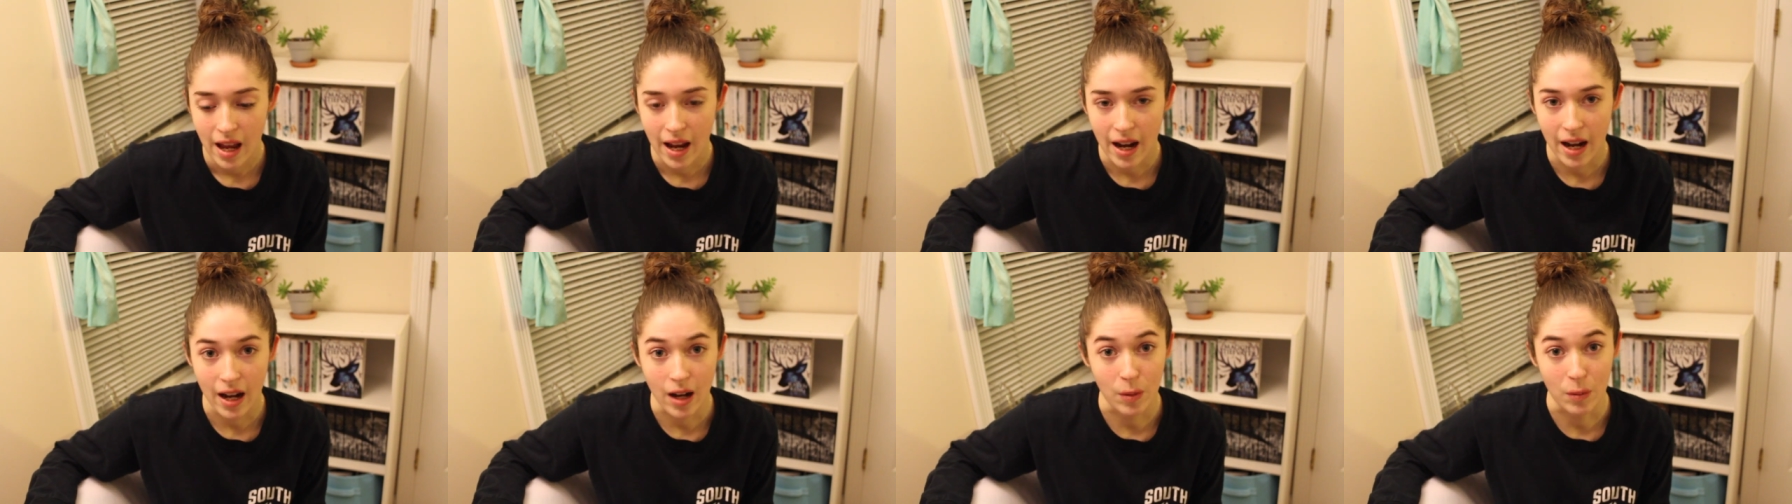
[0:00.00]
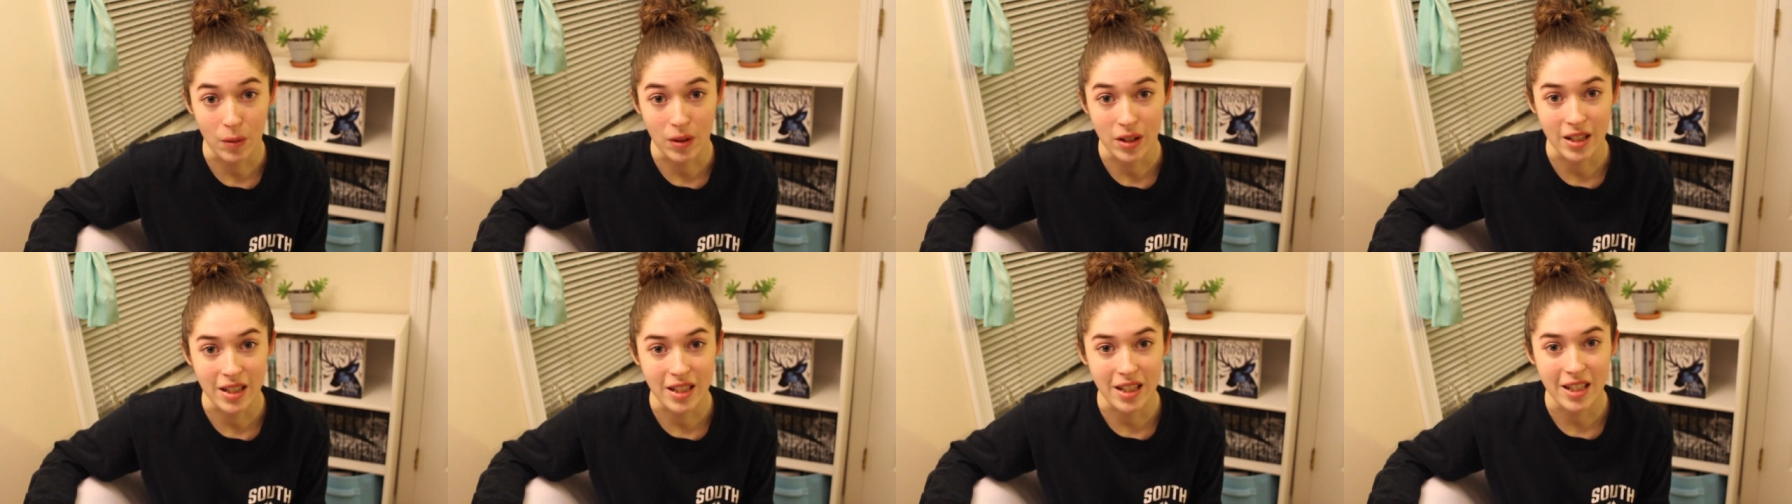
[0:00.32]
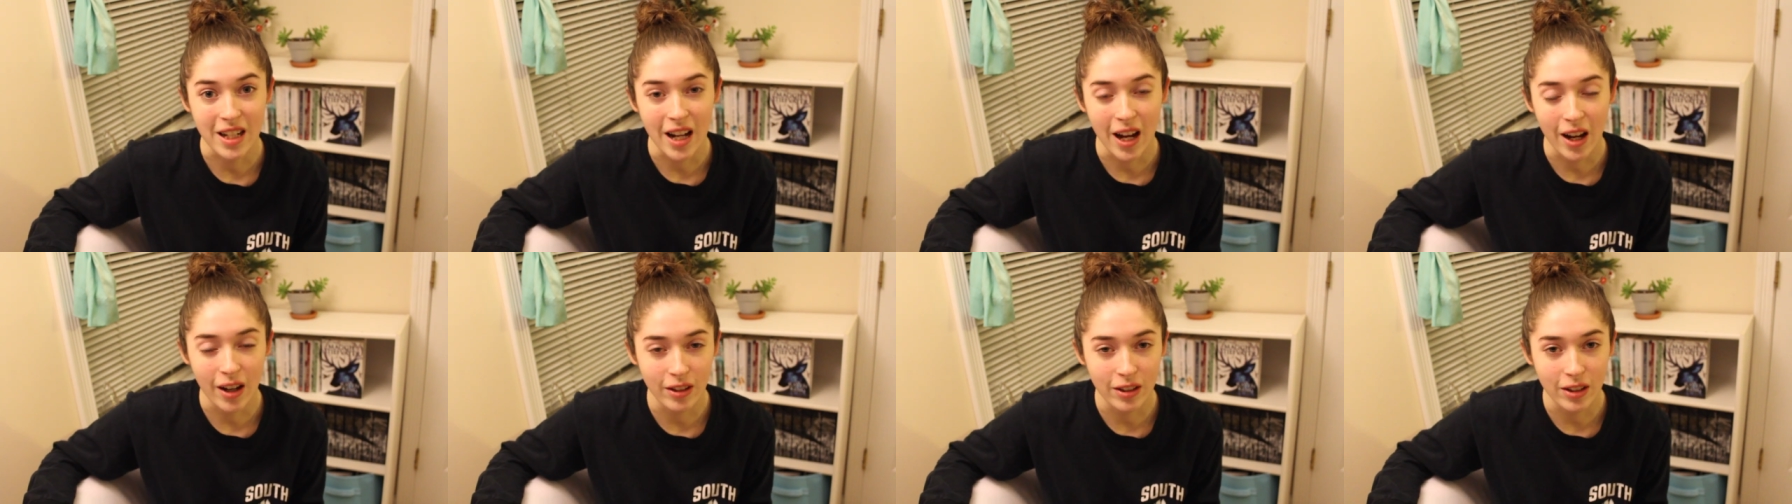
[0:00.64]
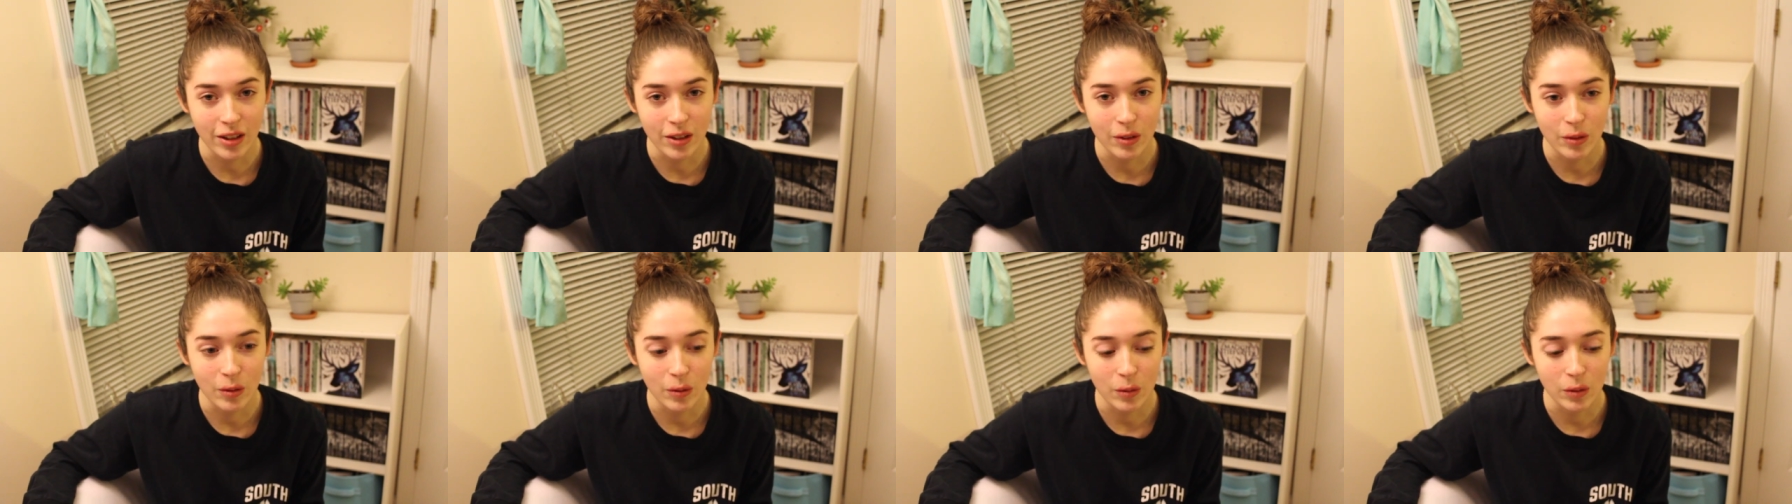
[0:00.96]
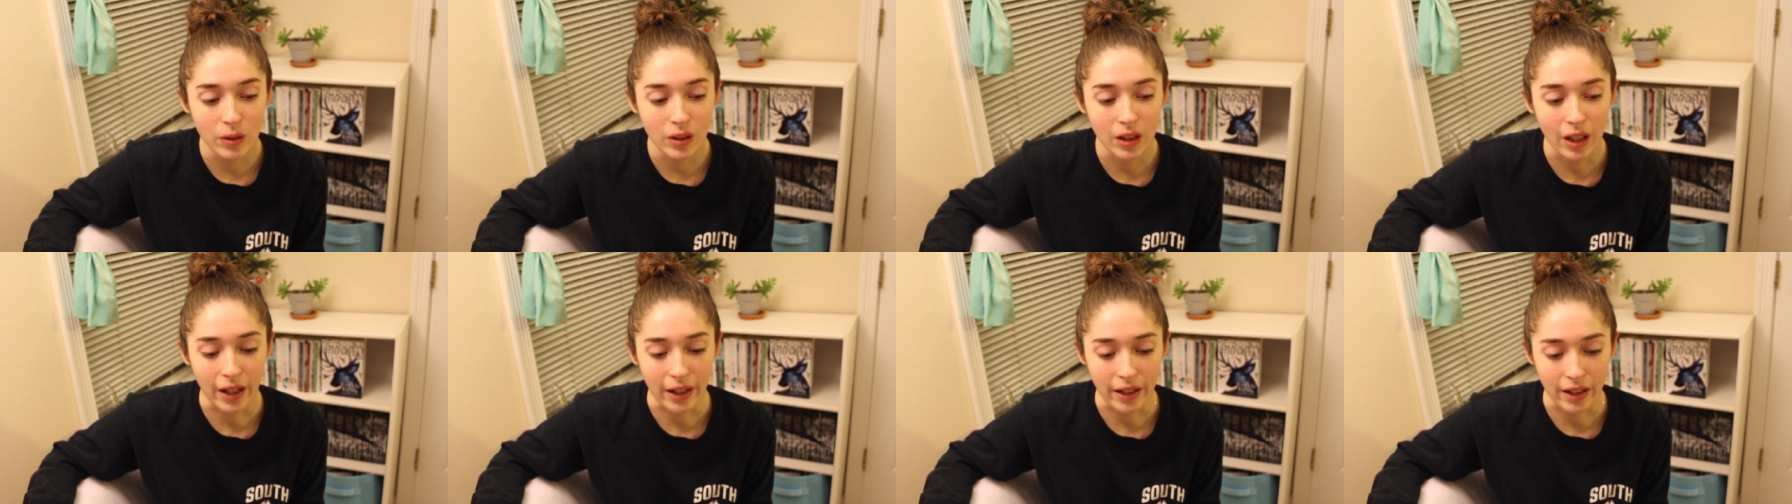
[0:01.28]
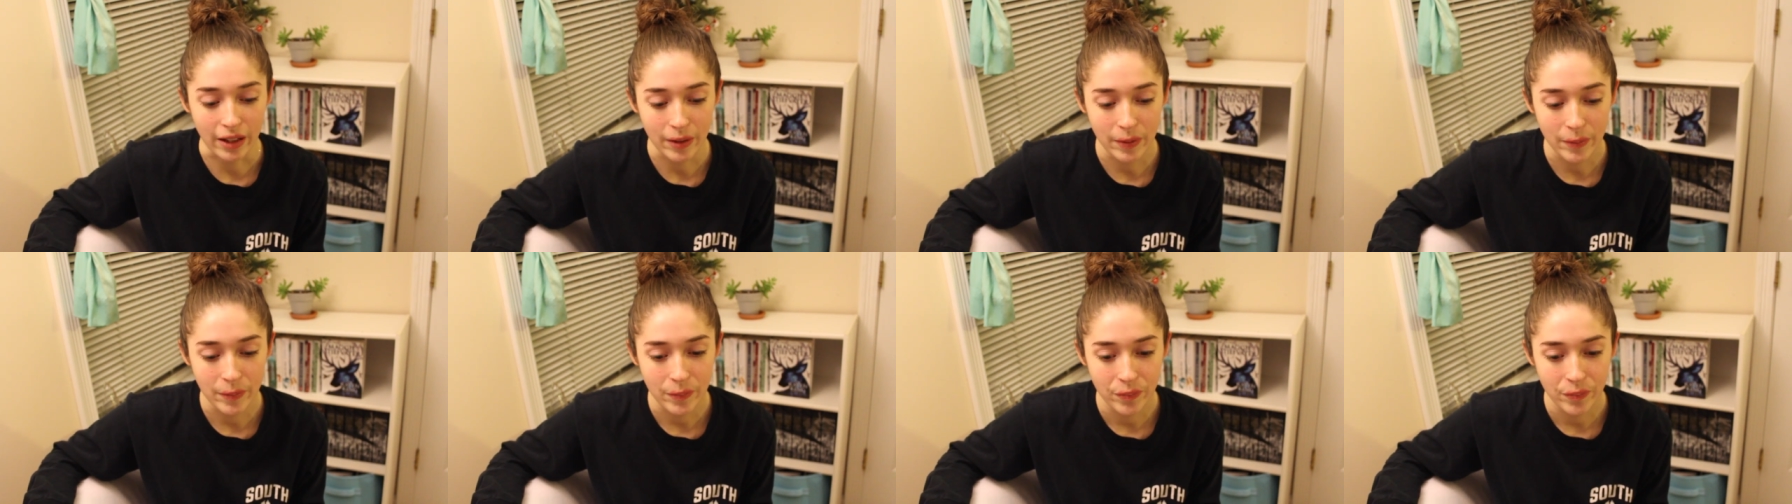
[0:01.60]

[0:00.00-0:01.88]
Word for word: And I wanted to tell you like